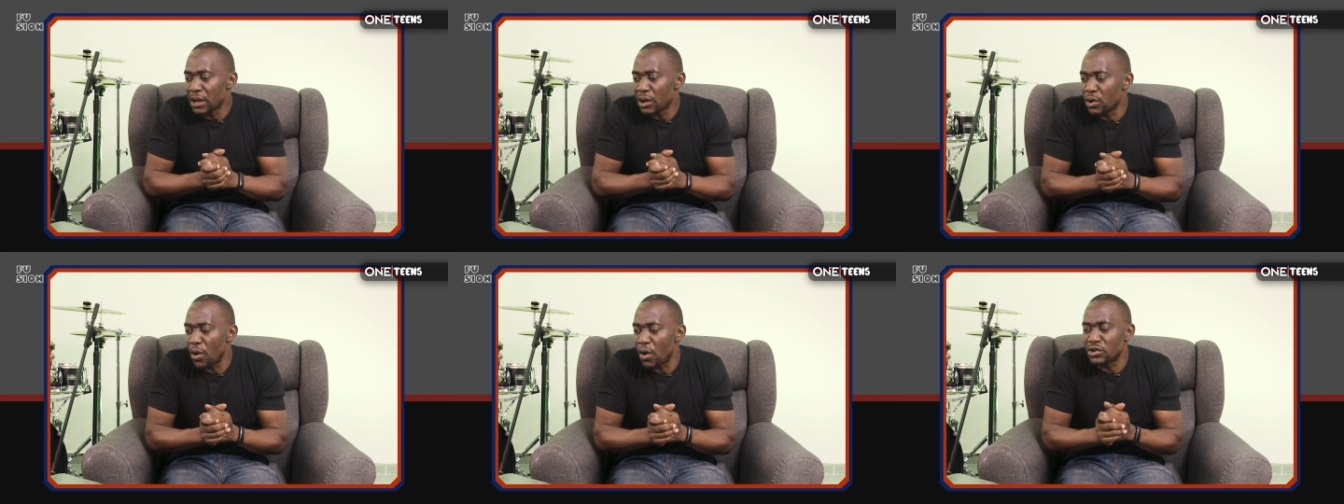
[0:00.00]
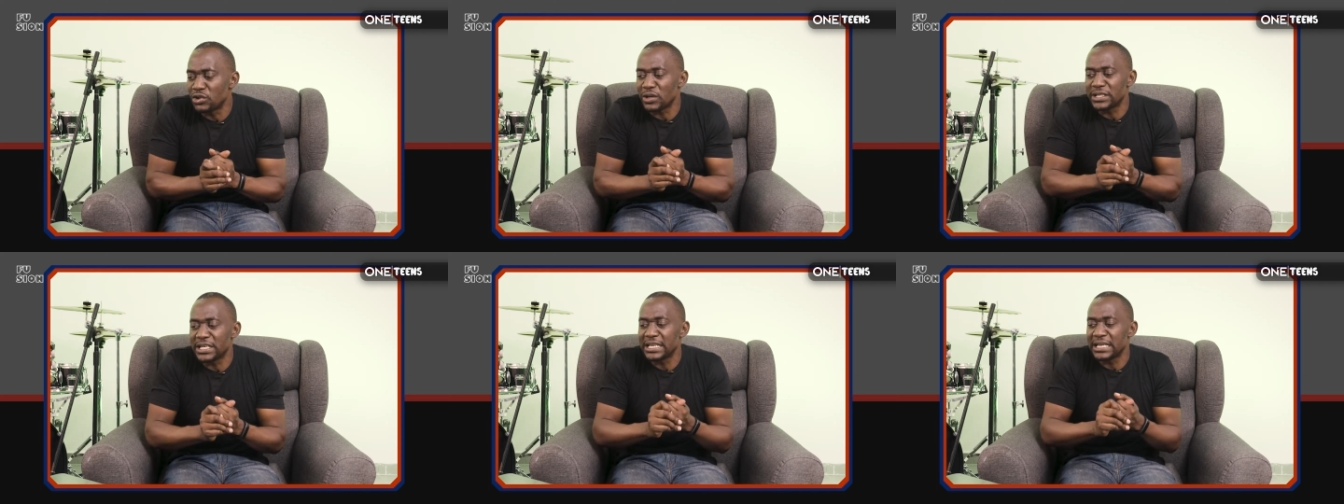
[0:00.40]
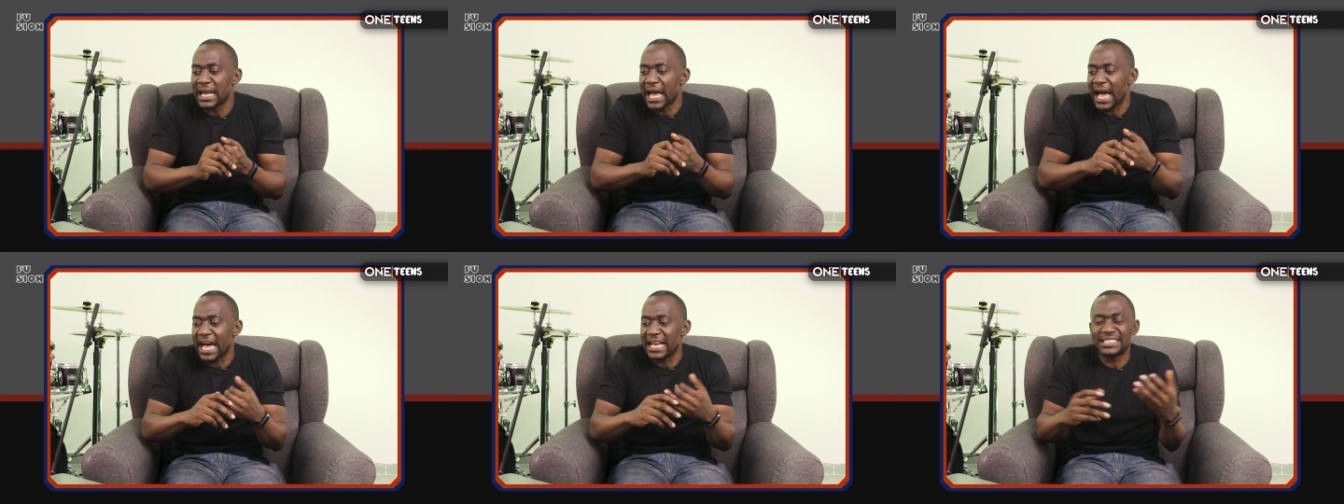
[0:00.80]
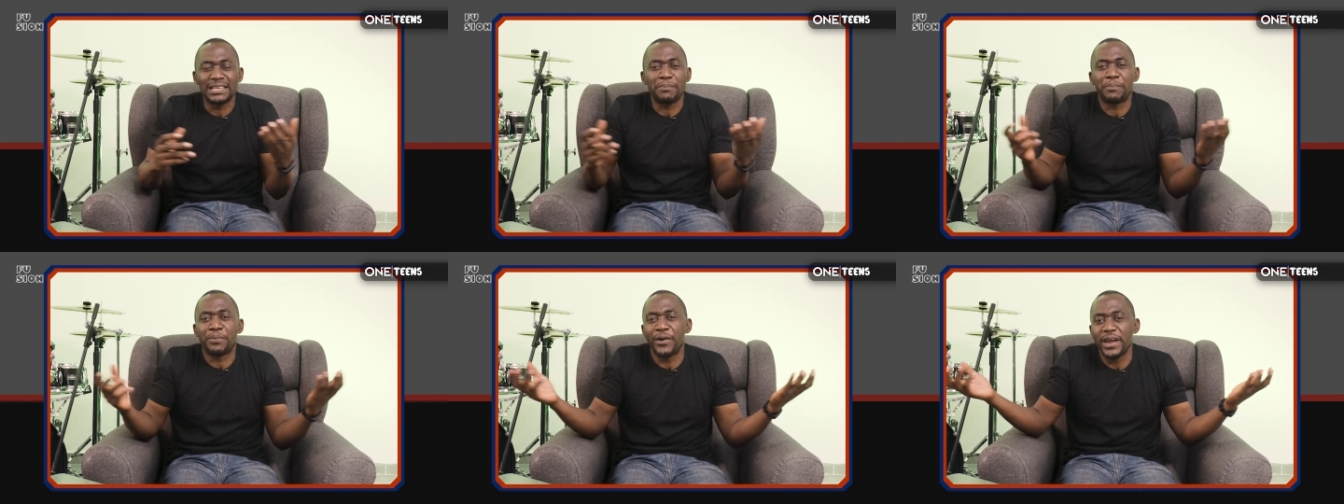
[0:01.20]
God doesn't answer
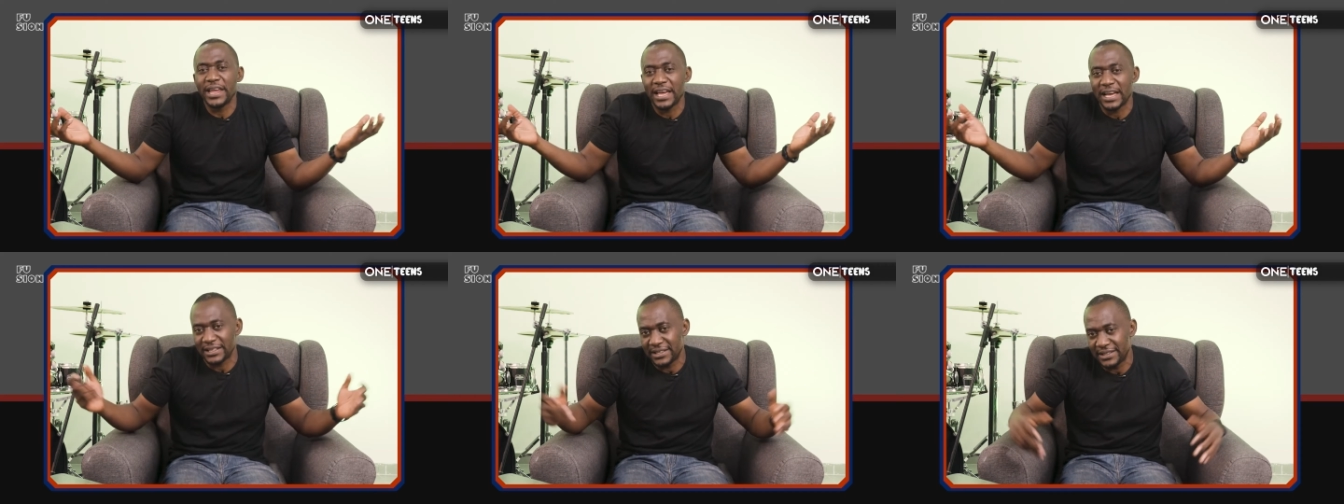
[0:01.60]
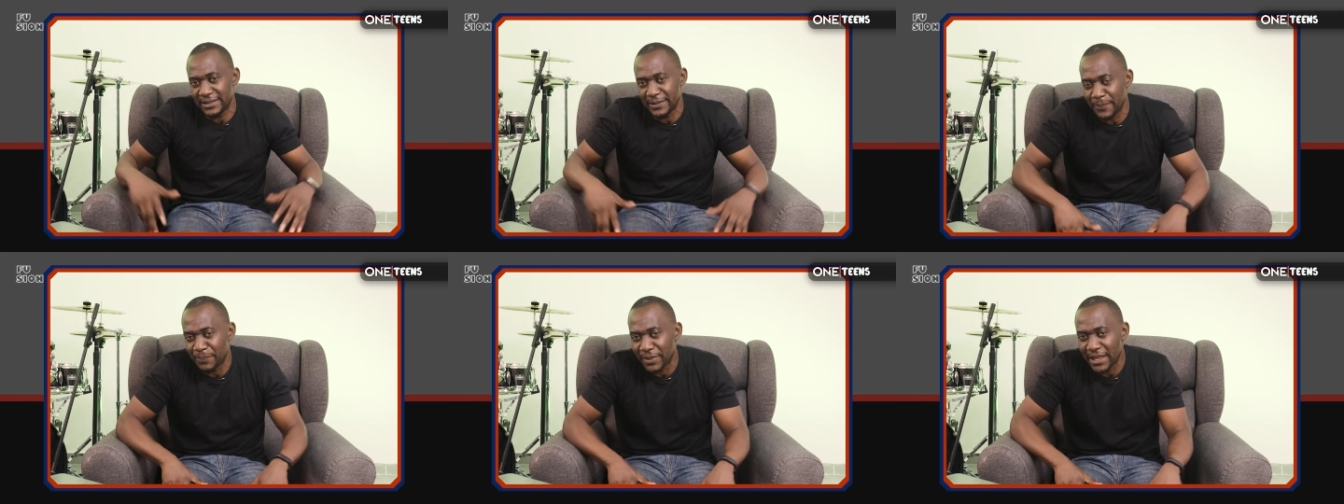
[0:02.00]
prayers.